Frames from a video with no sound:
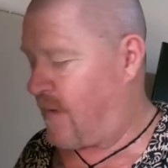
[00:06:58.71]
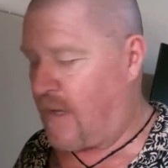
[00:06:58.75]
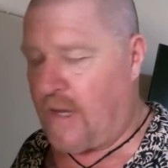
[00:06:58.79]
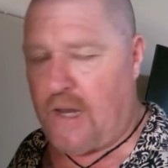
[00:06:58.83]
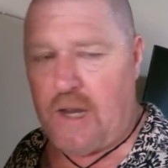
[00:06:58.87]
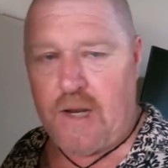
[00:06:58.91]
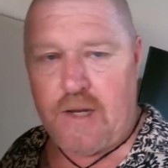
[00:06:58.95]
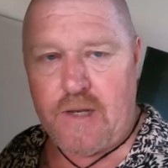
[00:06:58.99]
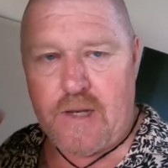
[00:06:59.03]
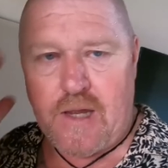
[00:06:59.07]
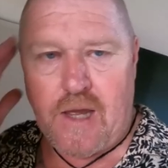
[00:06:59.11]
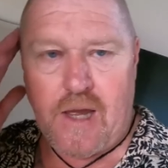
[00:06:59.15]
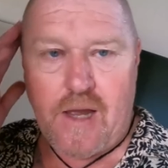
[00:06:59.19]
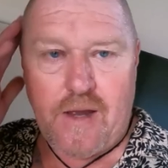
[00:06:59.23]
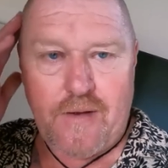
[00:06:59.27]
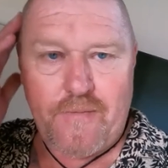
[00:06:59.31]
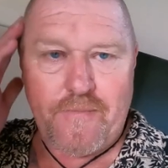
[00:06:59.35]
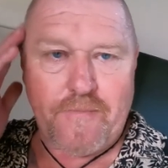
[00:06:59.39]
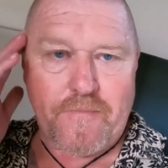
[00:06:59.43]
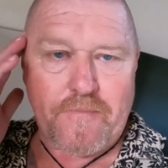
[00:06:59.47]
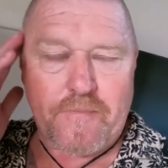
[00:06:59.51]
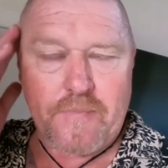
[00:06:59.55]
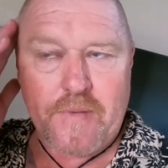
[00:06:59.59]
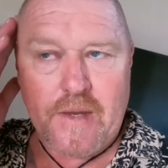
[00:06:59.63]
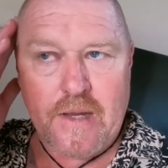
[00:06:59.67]
and
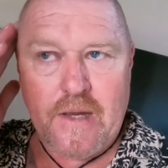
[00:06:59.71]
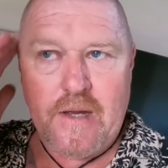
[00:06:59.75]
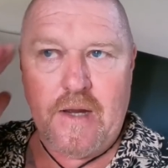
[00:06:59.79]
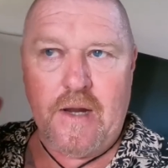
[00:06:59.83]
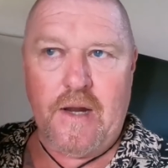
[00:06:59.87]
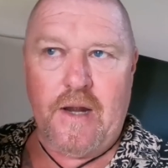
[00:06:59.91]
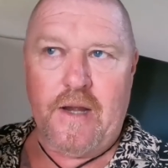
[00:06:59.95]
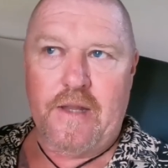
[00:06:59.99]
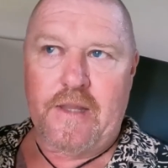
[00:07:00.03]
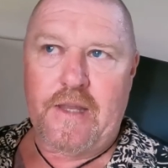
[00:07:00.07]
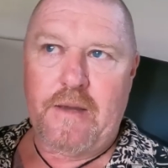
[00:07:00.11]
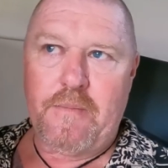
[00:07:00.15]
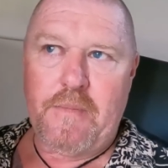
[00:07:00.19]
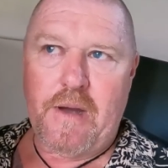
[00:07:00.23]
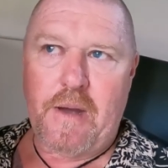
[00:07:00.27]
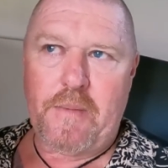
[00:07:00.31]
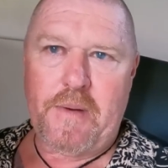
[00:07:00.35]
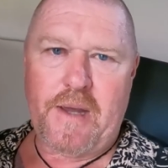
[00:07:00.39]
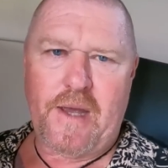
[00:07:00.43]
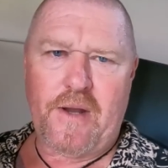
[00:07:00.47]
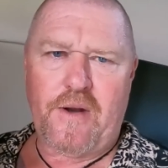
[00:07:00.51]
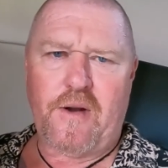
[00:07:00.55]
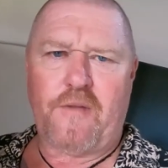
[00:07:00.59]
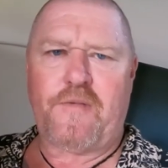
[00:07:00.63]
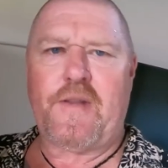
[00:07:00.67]
then maybe
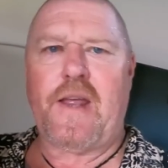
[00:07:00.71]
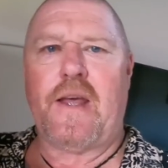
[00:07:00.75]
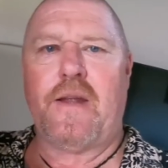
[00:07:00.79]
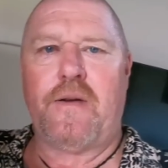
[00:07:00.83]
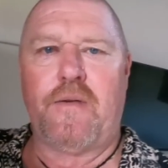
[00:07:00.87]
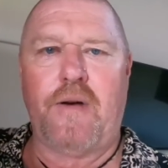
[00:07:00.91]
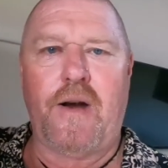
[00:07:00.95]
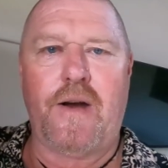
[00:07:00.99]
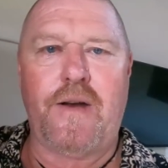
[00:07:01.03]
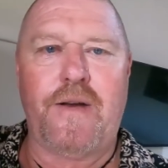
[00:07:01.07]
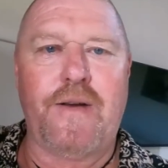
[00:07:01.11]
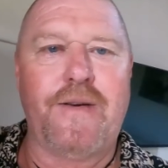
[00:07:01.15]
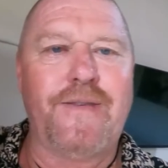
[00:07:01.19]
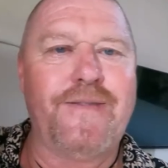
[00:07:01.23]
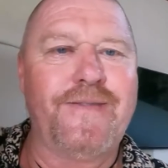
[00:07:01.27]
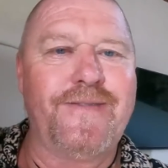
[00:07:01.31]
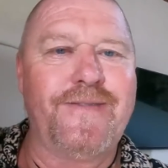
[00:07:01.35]
head off down the road.